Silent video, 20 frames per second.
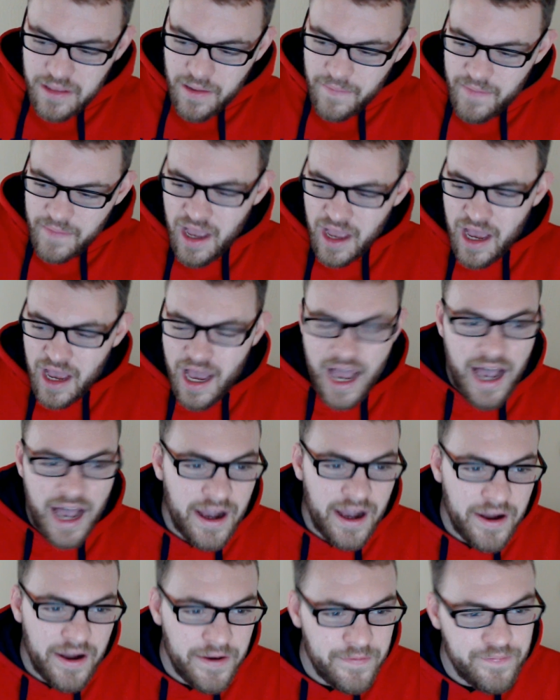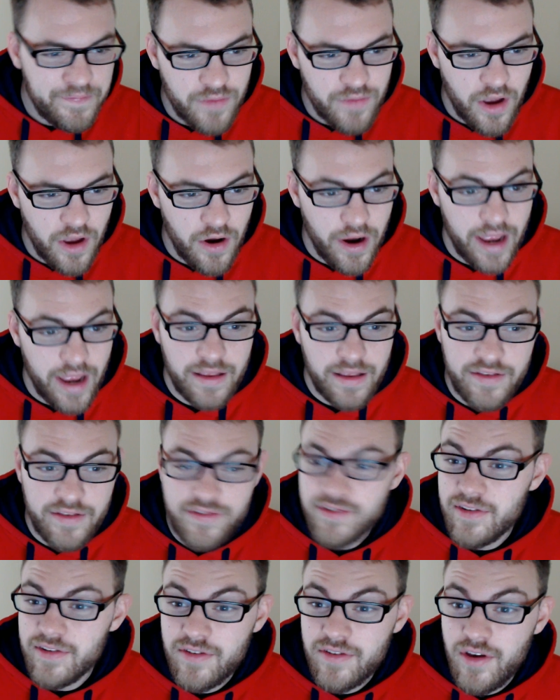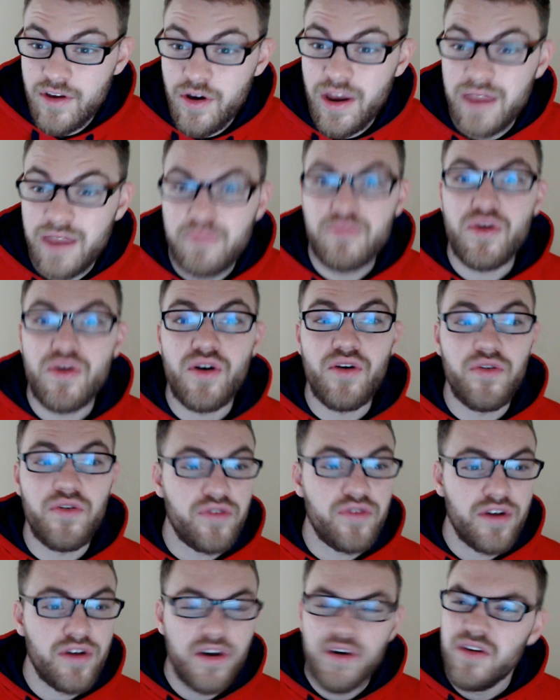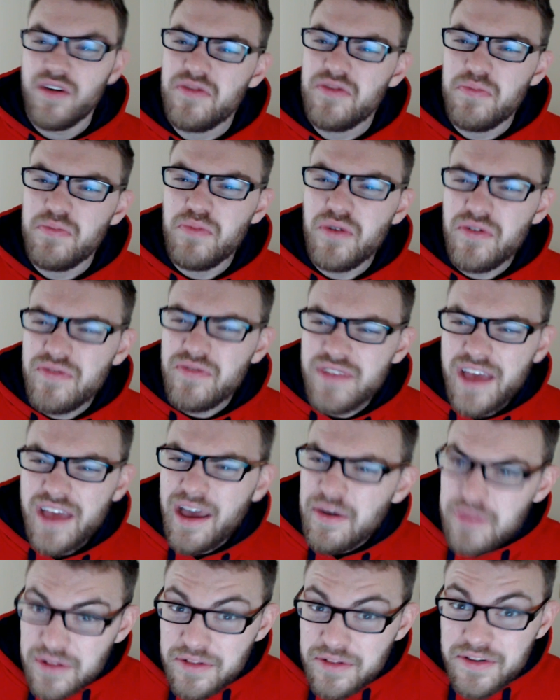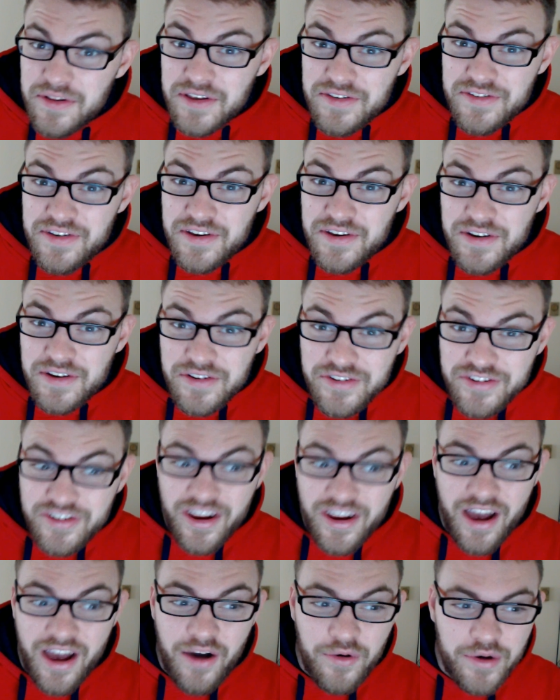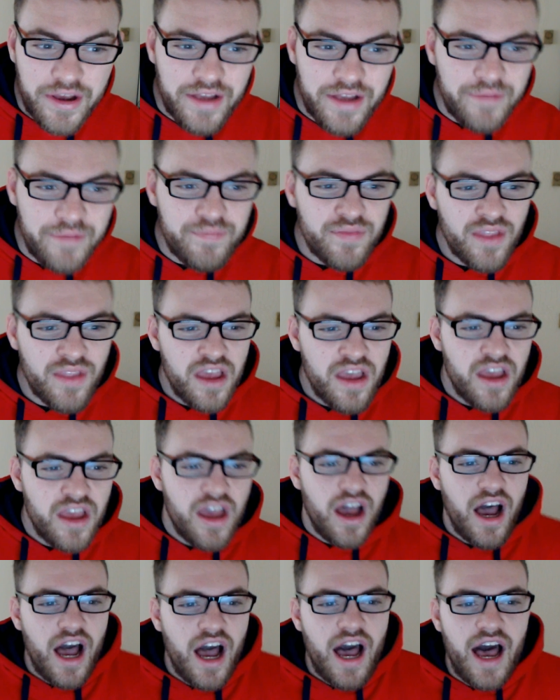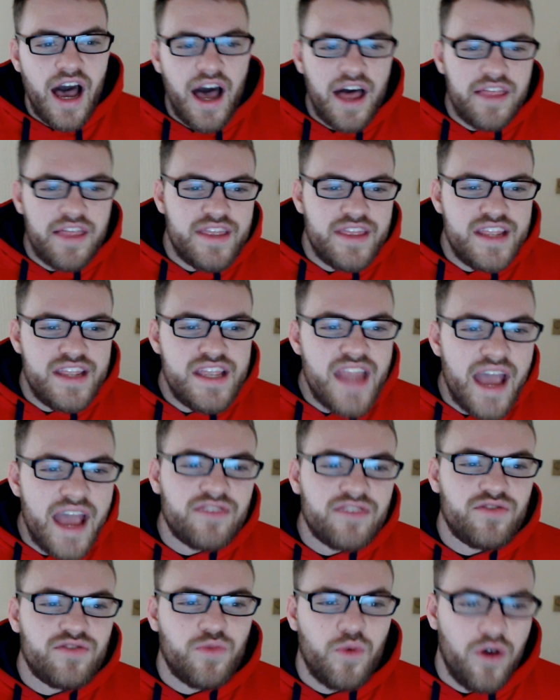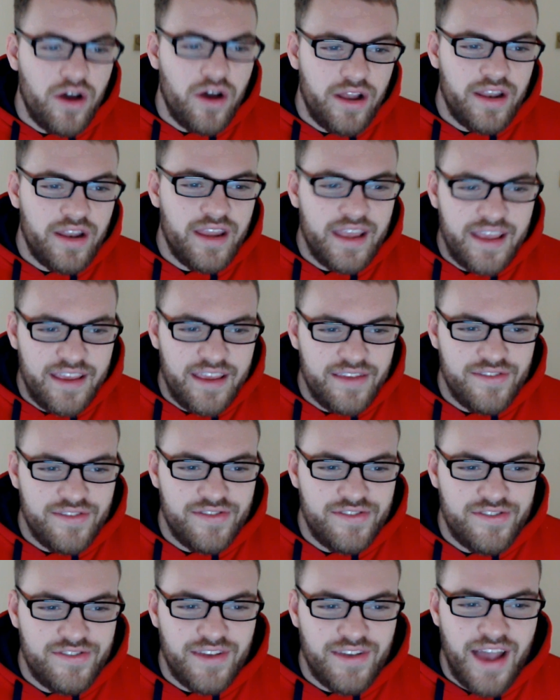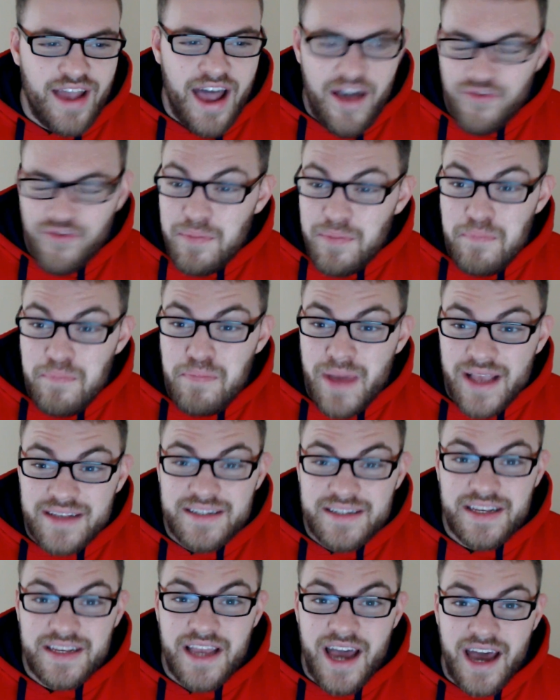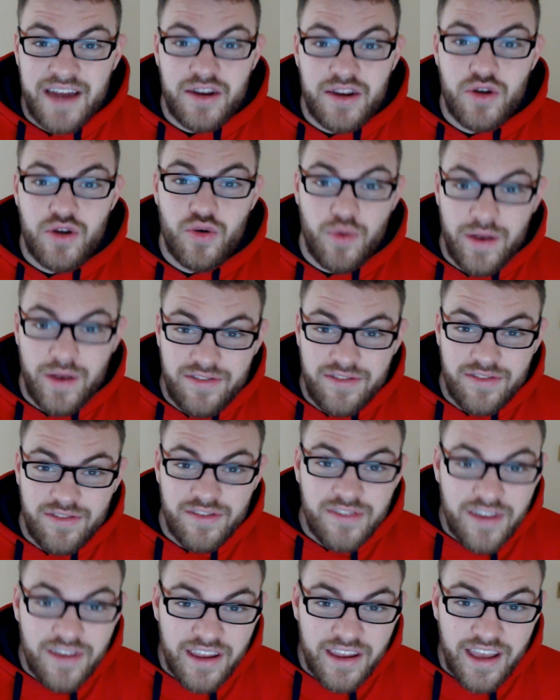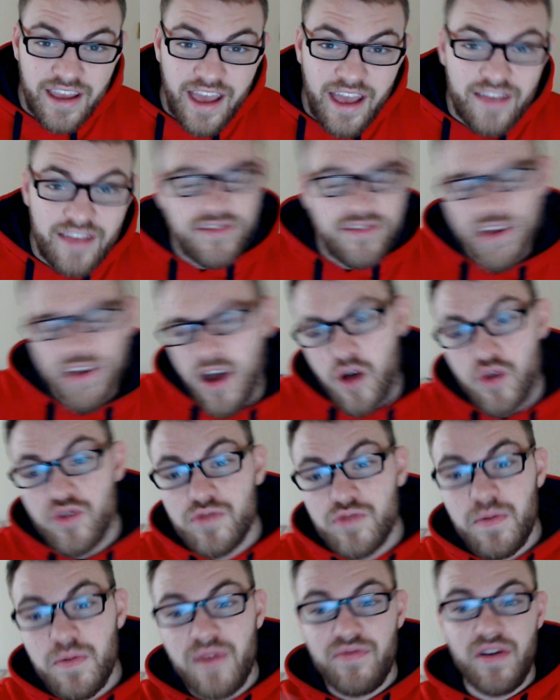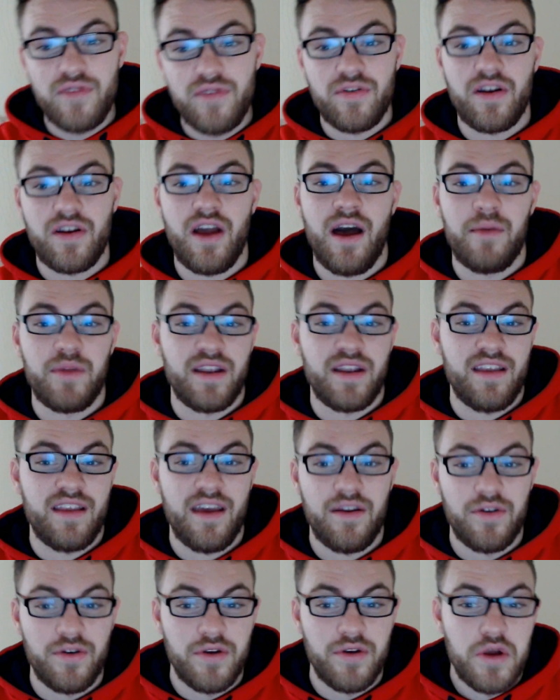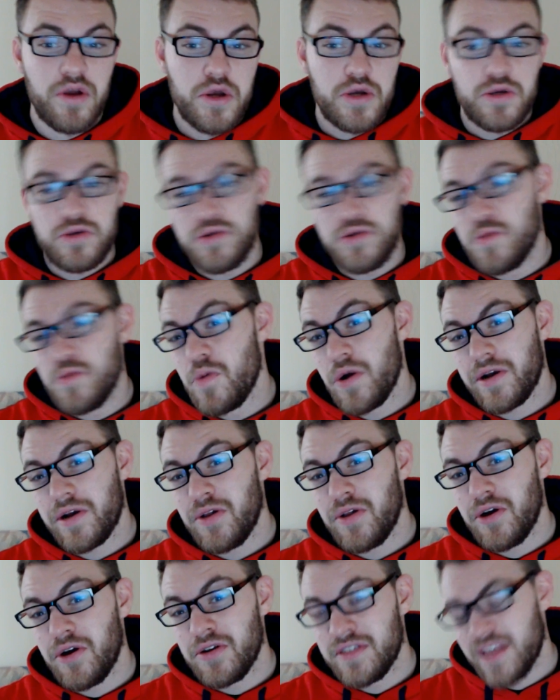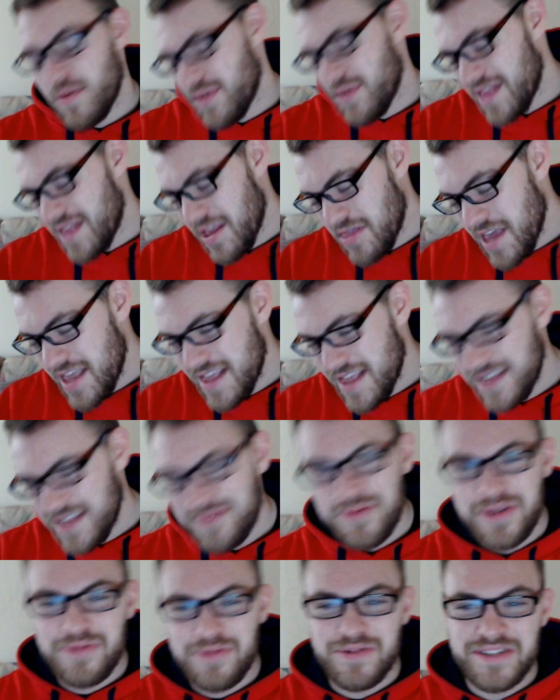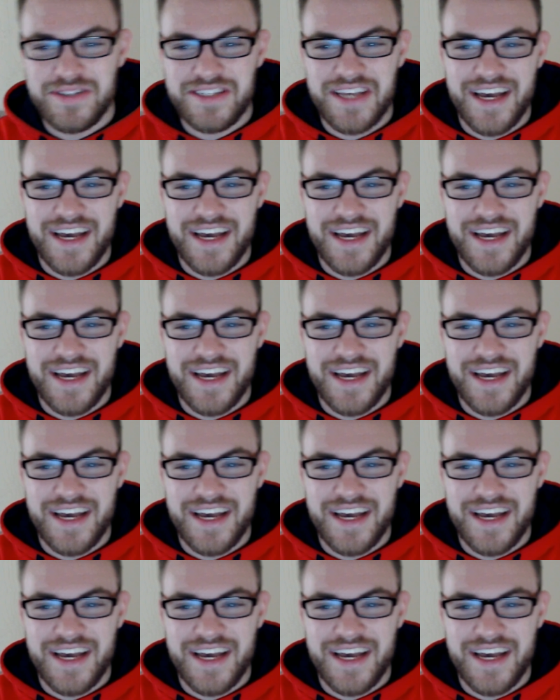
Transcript: All right, let's go ahead and move. Let's move down the list here, shall we? The next one is from Base God Chris, and he asked, who's my favorite commentator to work alongside with? Now, this one was,